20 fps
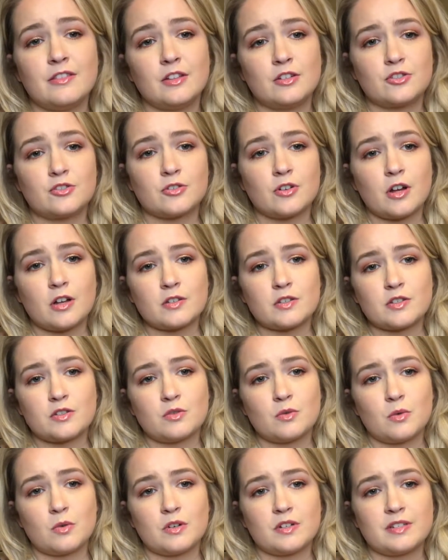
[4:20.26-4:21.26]
the
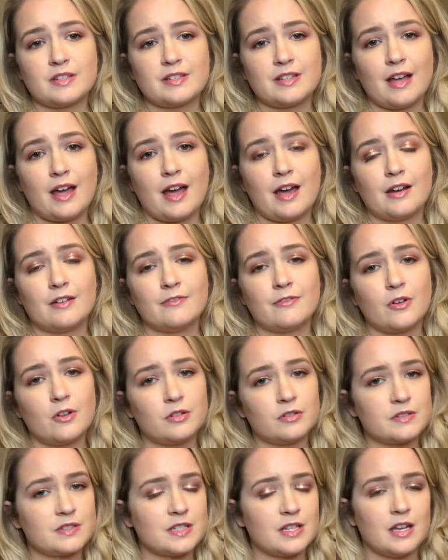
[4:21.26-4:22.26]
drugstore side of
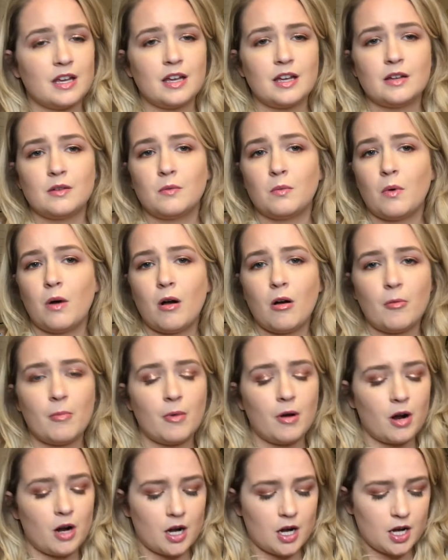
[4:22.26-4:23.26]
Ulta and
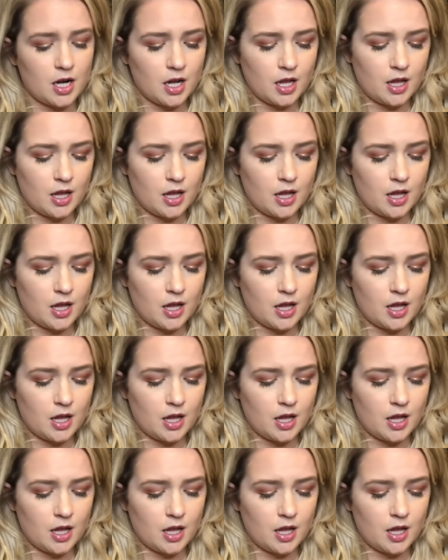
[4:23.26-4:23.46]
Walmart.